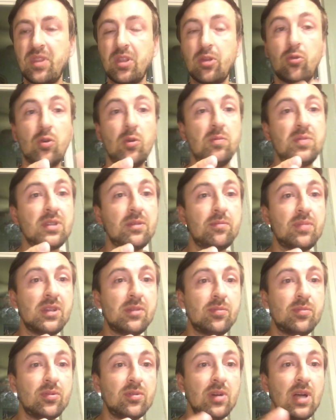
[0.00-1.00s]
groups of
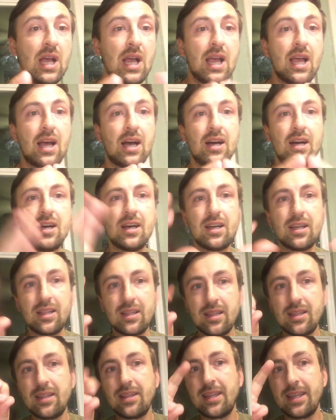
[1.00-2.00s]
people,
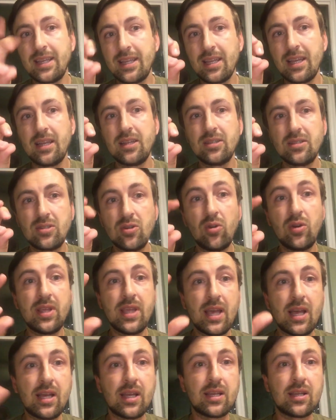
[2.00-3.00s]
like
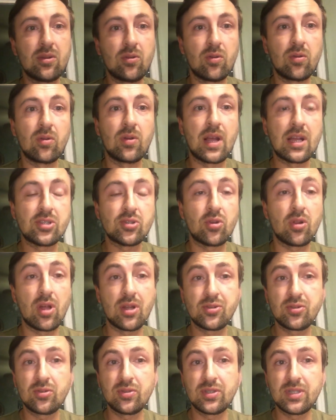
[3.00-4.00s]
Zodiac or
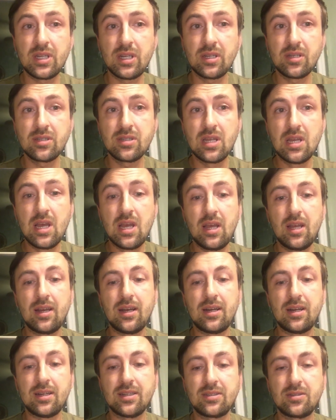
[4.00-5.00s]
astrological signs.
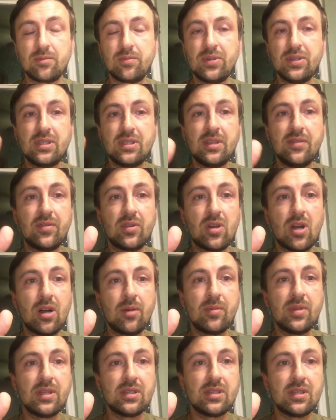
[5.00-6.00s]
So please leave a
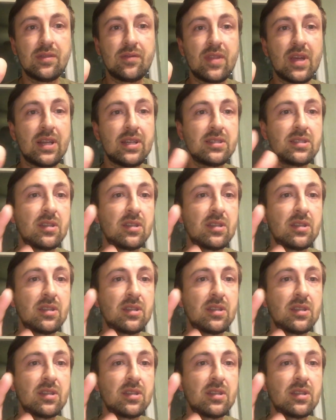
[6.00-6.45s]
comment if that is